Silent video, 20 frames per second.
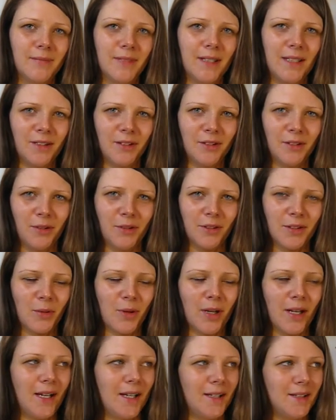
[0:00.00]
I don't know, it's
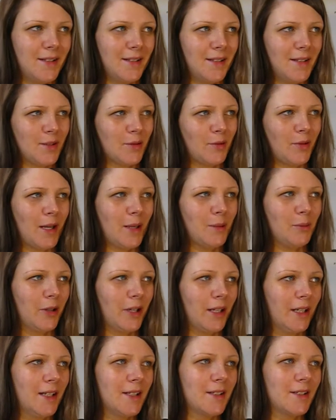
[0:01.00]
quite hard to describe
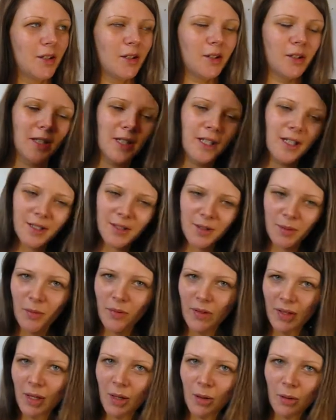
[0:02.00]
really, so
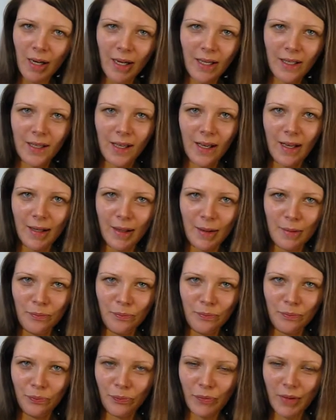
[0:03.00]
something quite
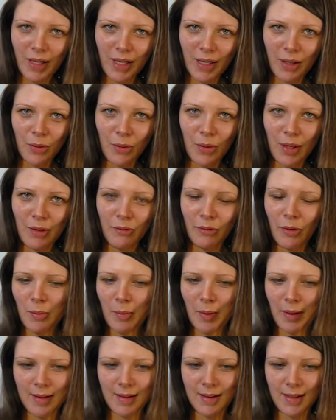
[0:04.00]

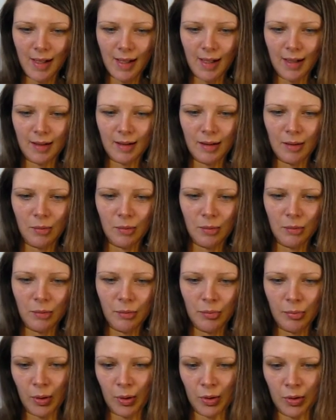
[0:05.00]
romantic
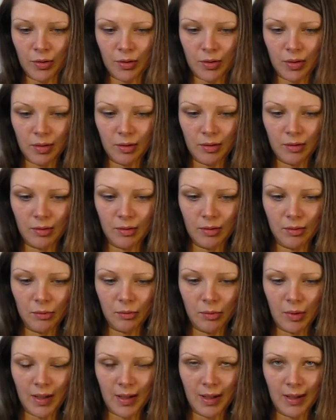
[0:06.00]
but
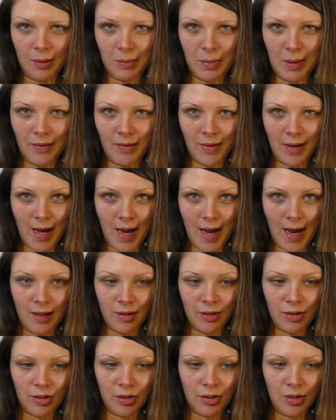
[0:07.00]
with a little bit of an
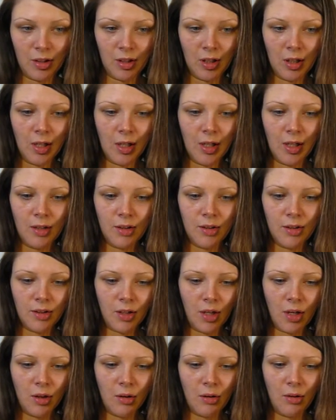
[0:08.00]
edge.
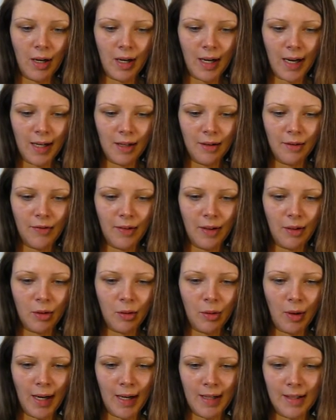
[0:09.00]
So I kind of felt
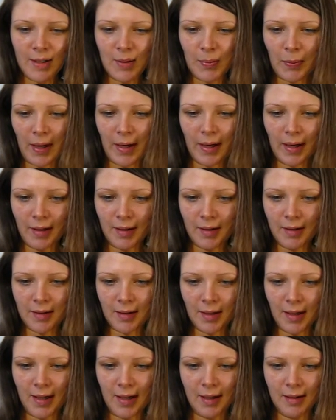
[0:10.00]
quite inspired,
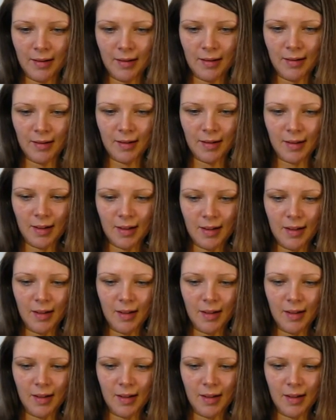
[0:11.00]
and